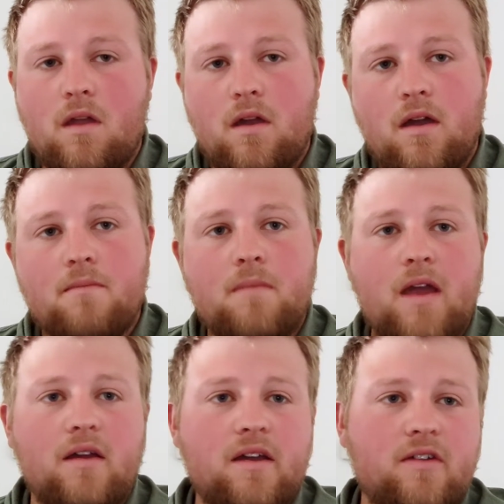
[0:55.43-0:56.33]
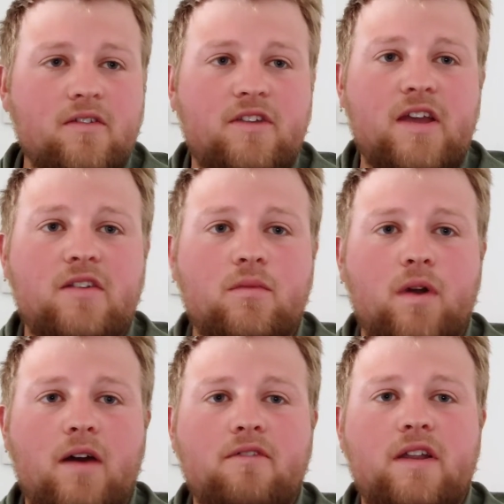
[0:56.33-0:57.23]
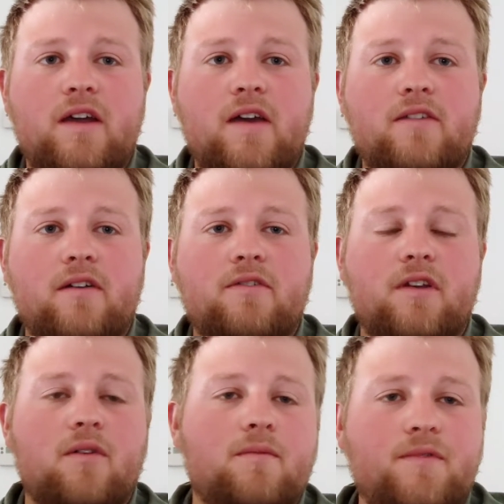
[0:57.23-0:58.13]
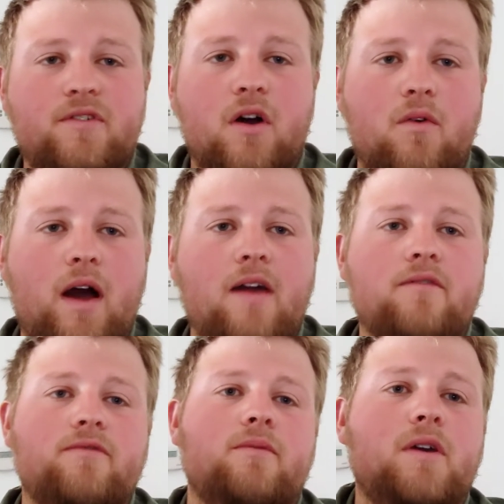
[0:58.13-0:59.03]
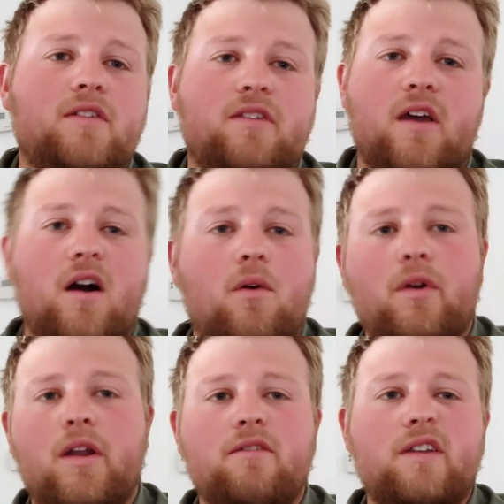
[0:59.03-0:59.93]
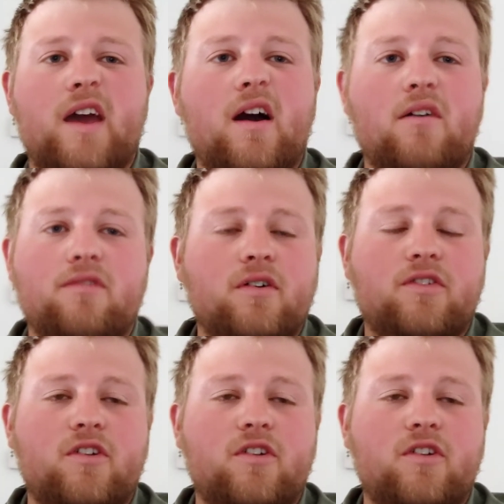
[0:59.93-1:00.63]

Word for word: Um, mainly because Dean doesn't want to have any days off, so it's not right for me to say, "Oh, we're going to have a day off or